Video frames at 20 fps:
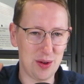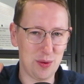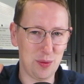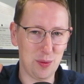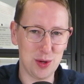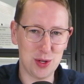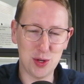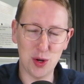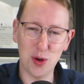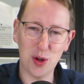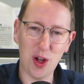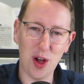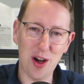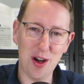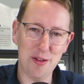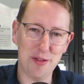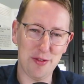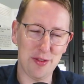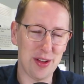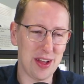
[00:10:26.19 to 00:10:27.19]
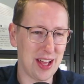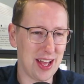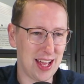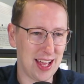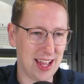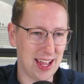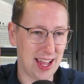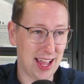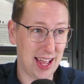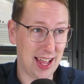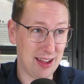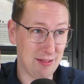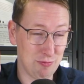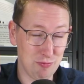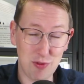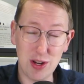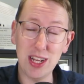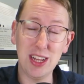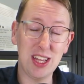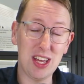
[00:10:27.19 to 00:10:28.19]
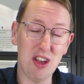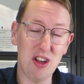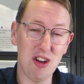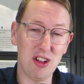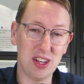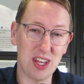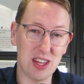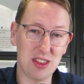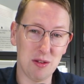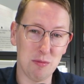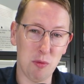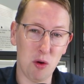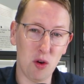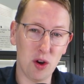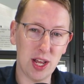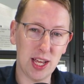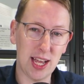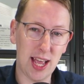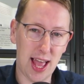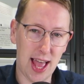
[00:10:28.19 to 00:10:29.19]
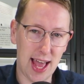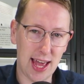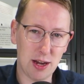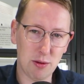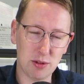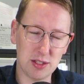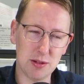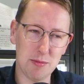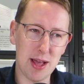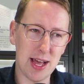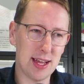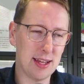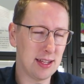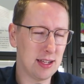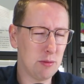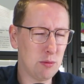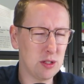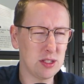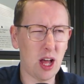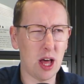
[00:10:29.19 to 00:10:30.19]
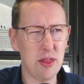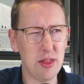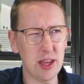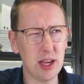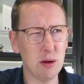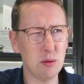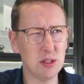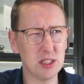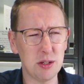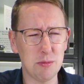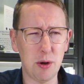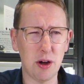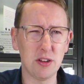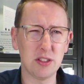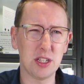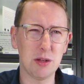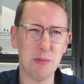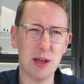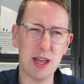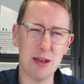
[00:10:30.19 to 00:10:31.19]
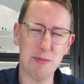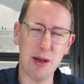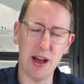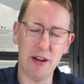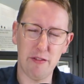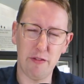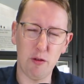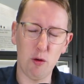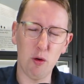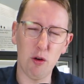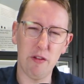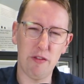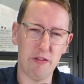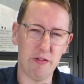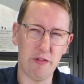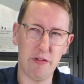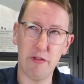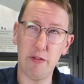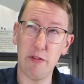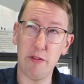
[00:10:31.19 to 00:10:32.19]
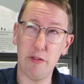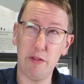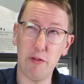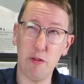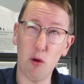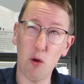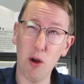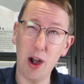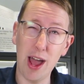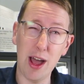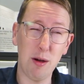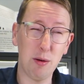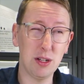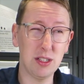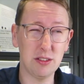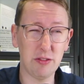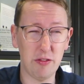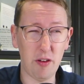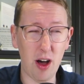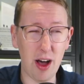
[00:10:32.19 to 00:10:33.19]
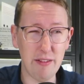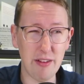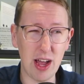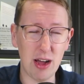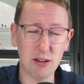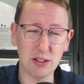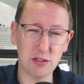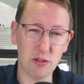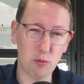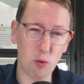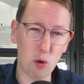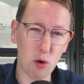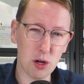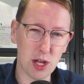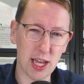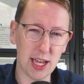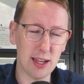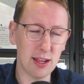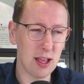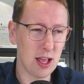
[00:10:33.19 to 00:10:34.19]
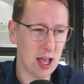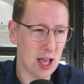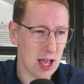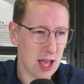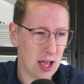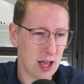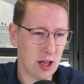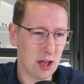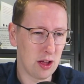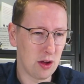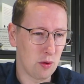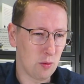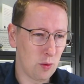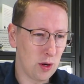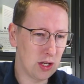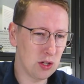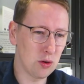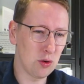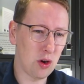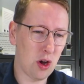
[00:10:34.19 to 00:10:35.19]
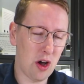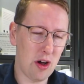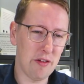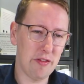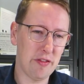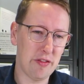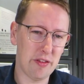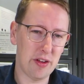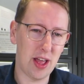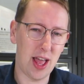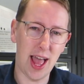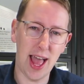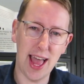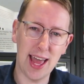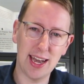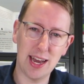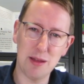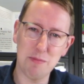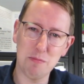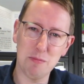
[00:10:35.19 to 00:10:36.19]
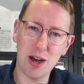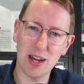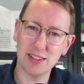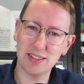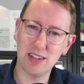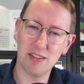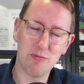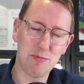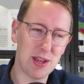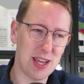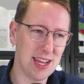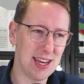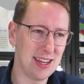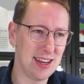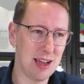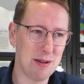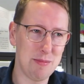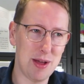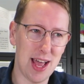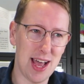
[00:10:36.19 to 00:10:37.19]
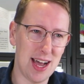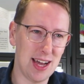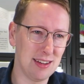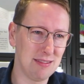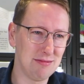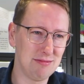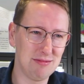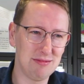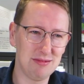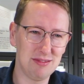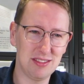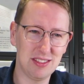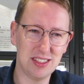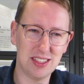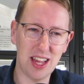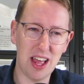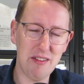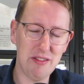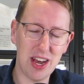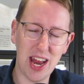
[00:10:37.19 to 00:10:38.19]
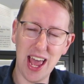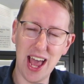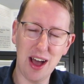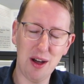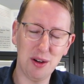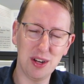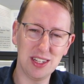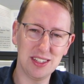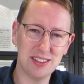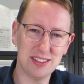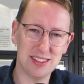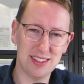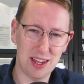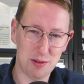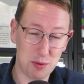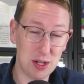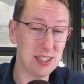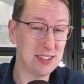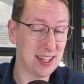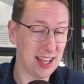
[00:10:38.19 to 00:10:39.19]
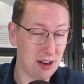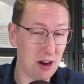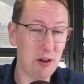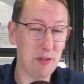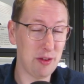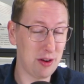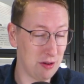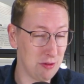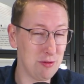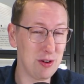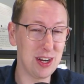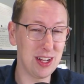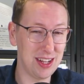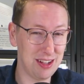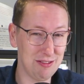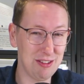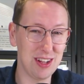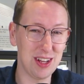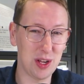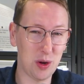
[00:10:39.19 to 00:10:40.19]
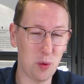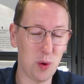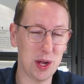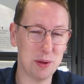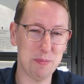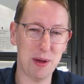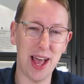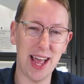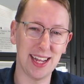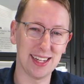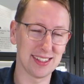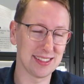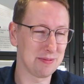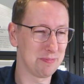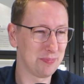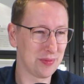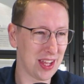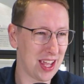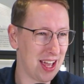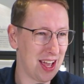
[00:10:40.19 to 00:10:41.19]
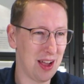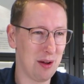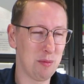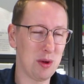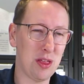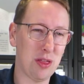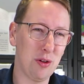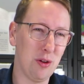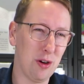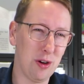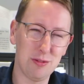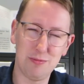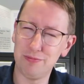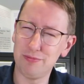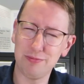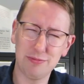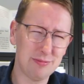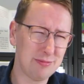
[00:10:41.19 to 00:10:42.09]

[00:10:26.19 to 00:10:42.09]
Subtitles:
We took off really early in the morning, and I think it was supposed to be about 5 hours of walking. We took off, and it must have been about 7 hours, and we set off at a really, really quick pace. And we thought,